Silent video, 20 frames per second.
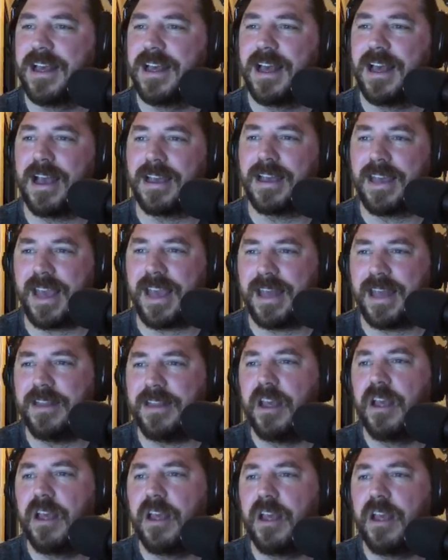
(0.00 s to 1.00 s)
Again,
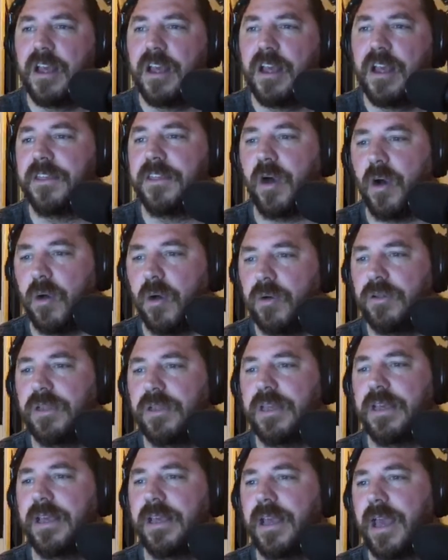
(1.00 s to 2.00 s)
the
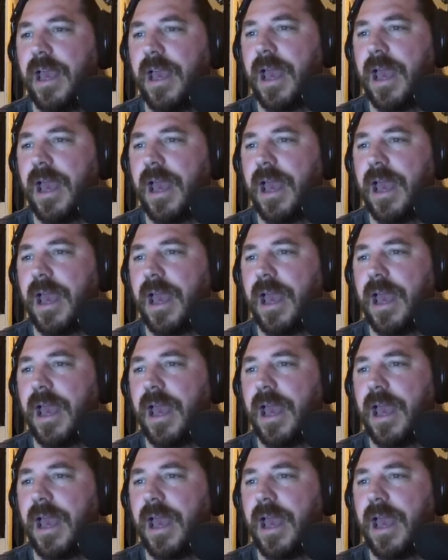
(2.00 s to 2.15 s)
only